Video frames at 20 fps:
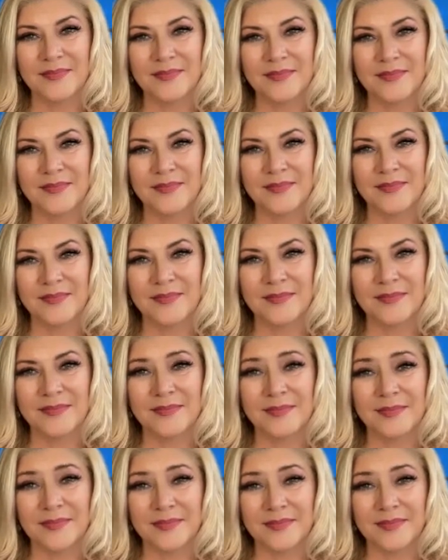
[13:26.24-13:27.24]

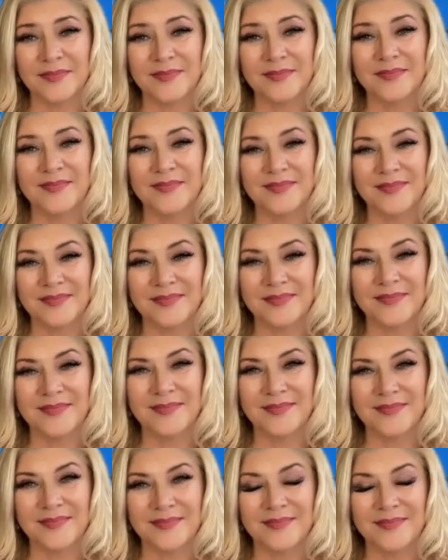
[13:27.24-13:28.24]

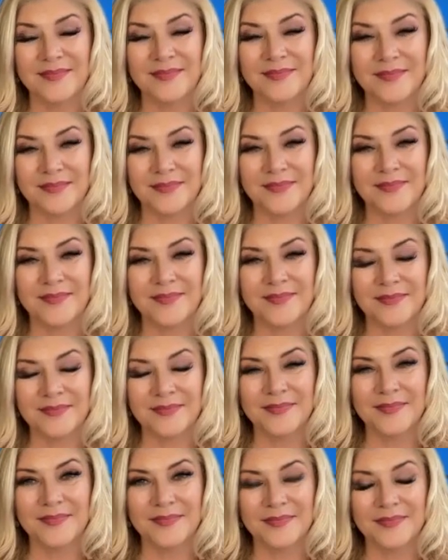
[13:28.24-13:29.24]

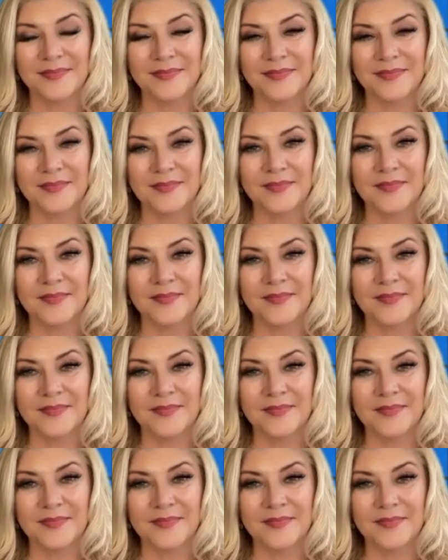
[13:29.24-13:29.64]
The person shown says nothing.